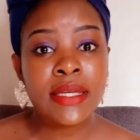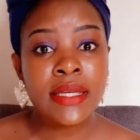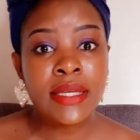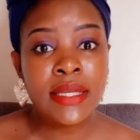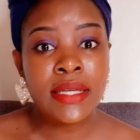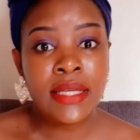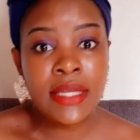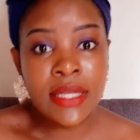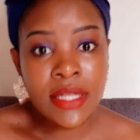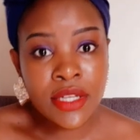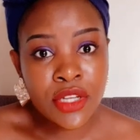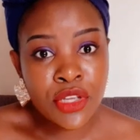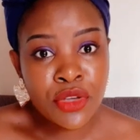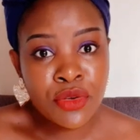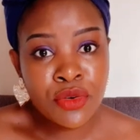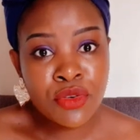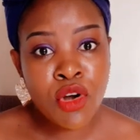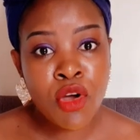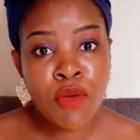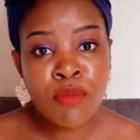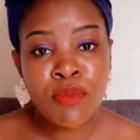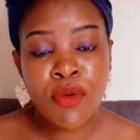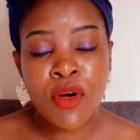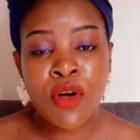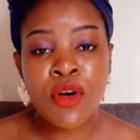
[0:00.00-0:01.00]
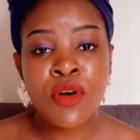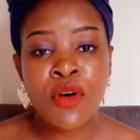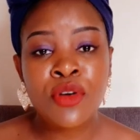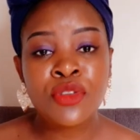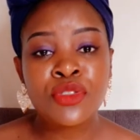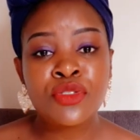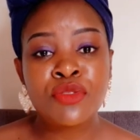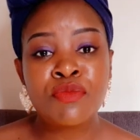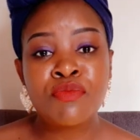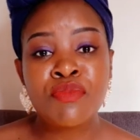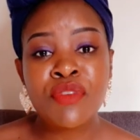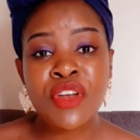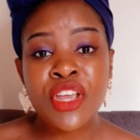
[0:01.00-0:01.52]
in Europe or
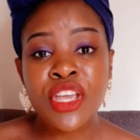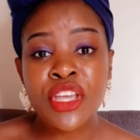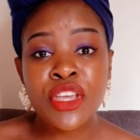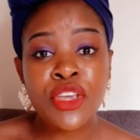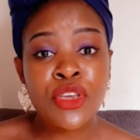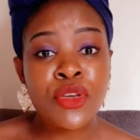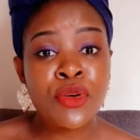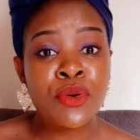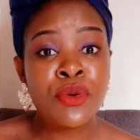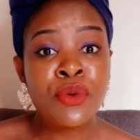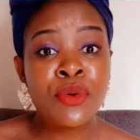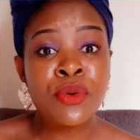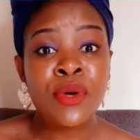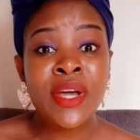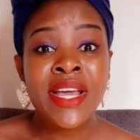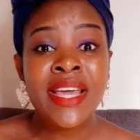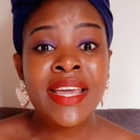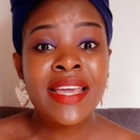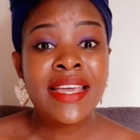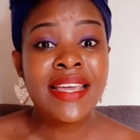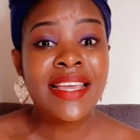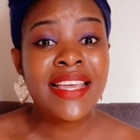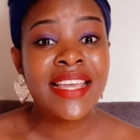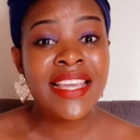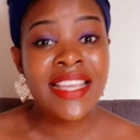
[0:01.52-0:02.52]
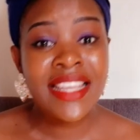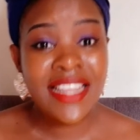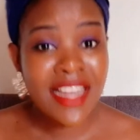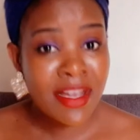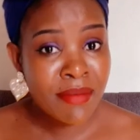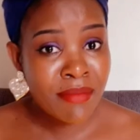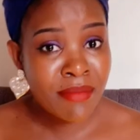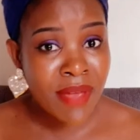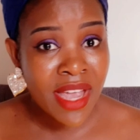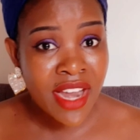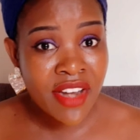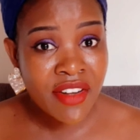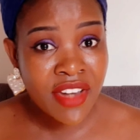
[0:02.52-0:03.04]
to bring you in
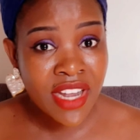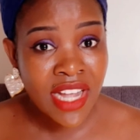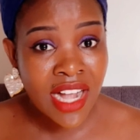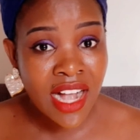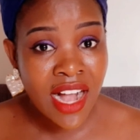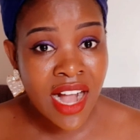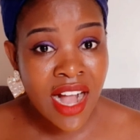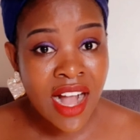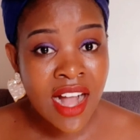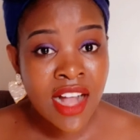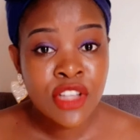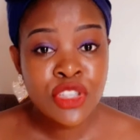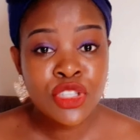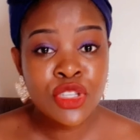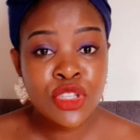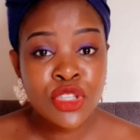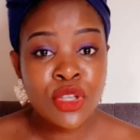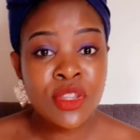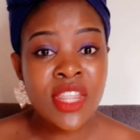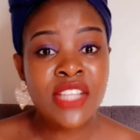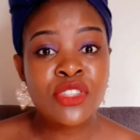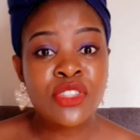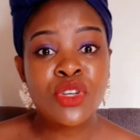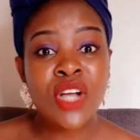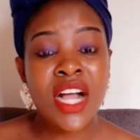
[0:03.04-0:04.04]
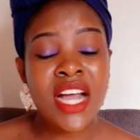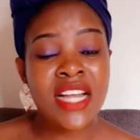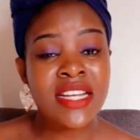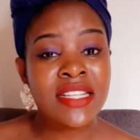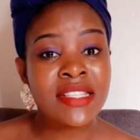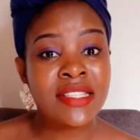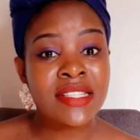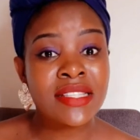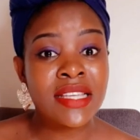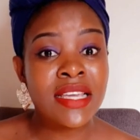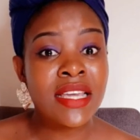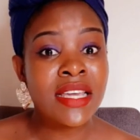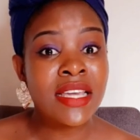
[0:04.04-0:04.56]
America so that you can
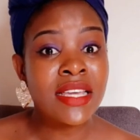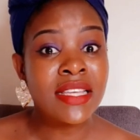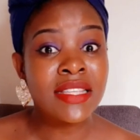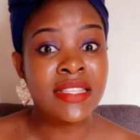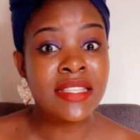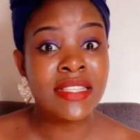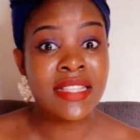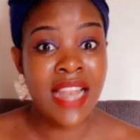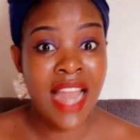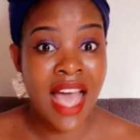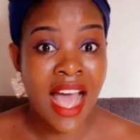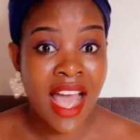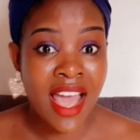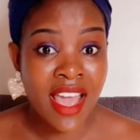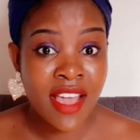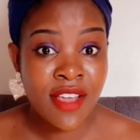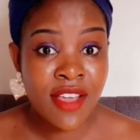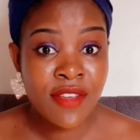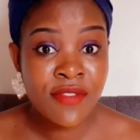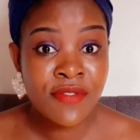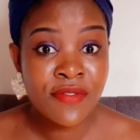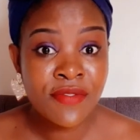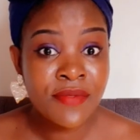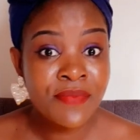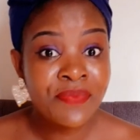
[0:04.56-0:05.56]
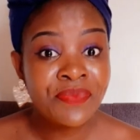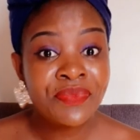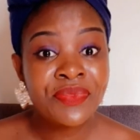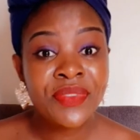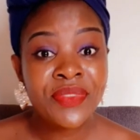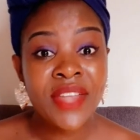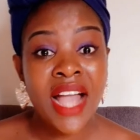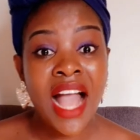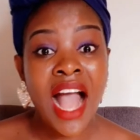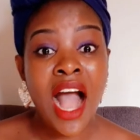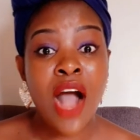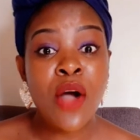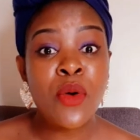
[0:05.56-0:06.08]
see his life,
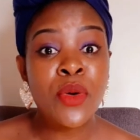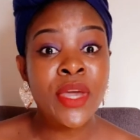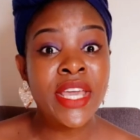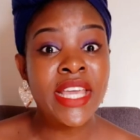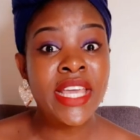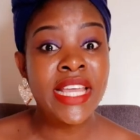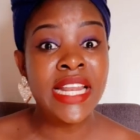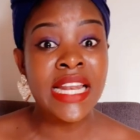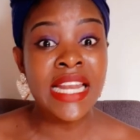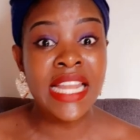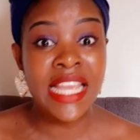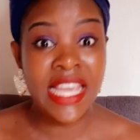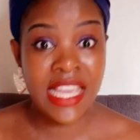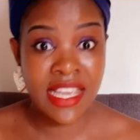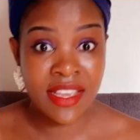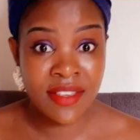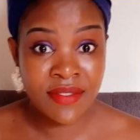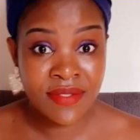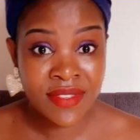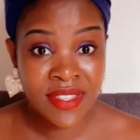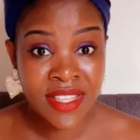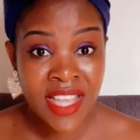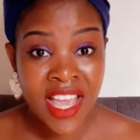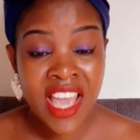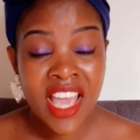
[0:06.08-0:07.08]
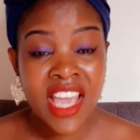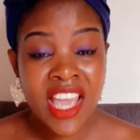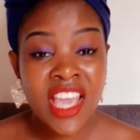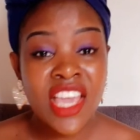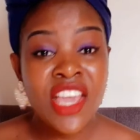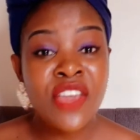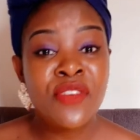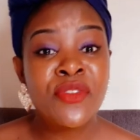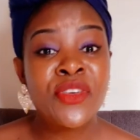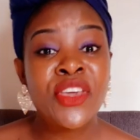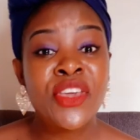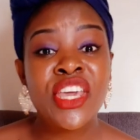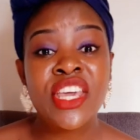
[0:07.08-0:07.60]
how he lives,
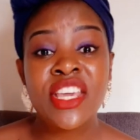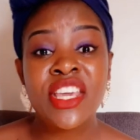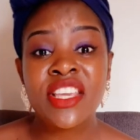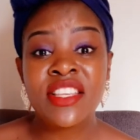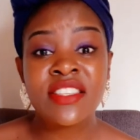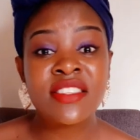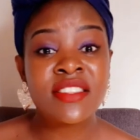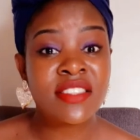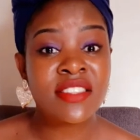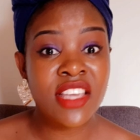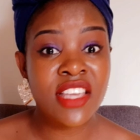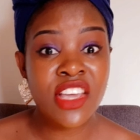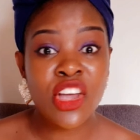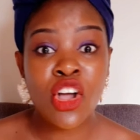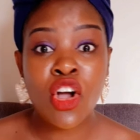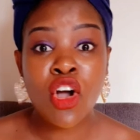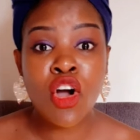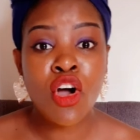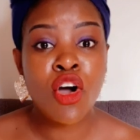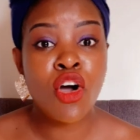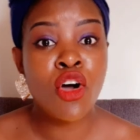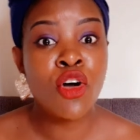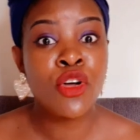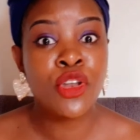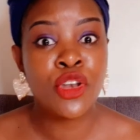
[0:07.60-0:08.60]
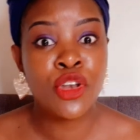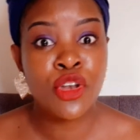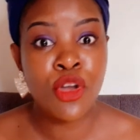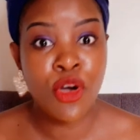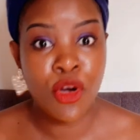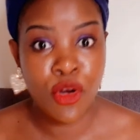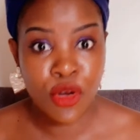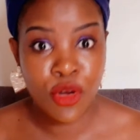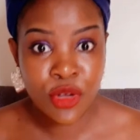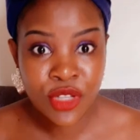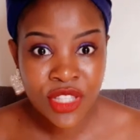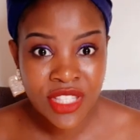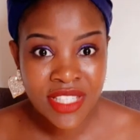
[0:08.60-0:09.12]
if he is single or
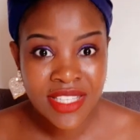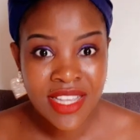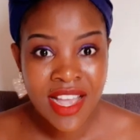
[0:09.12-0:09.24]
not,